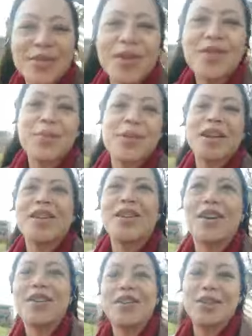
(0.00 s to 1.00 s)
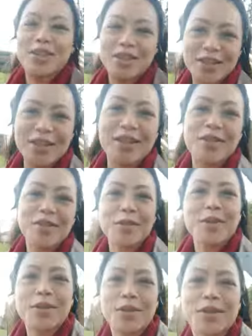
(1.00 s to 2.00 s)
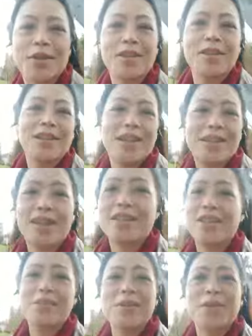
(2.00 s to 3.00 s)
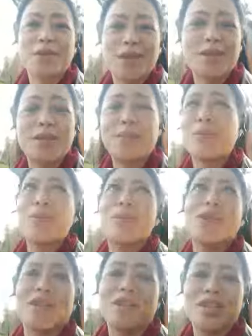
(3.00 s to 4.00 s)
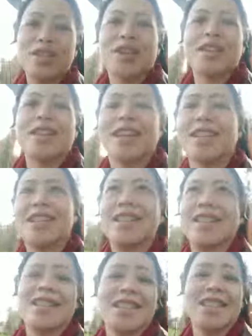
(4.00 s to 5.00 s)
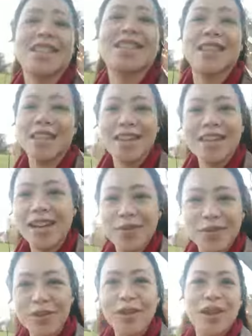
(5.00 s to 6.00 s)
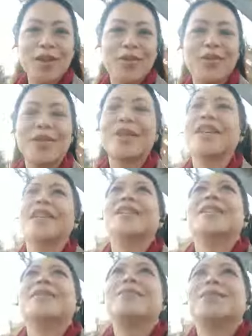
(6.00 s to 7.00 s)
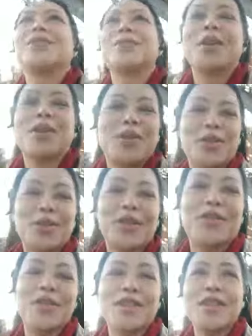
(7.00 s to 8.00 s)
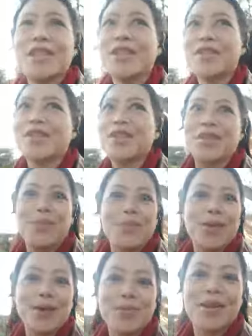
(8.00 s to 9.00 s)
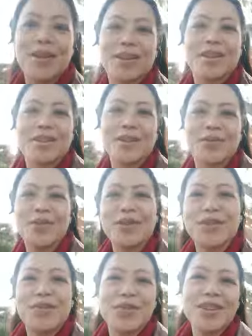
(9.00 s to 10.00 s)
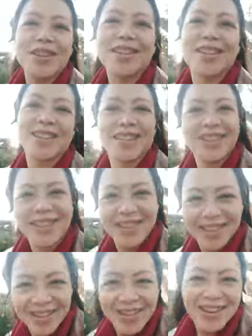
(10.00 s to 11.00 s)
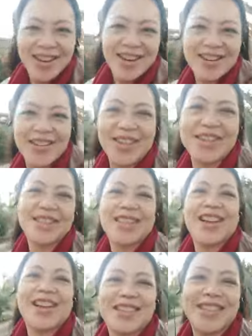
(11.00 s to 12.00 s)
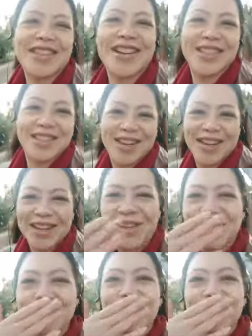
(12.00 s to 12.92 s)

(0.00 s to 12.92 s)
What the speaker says: Even making eye contact and giving them a nod, that's something, that small gesture, like takes less than a second out of your life, could make all the difference. And you never know, you might make yourself a new friend. Anyways, I'll see you guys later.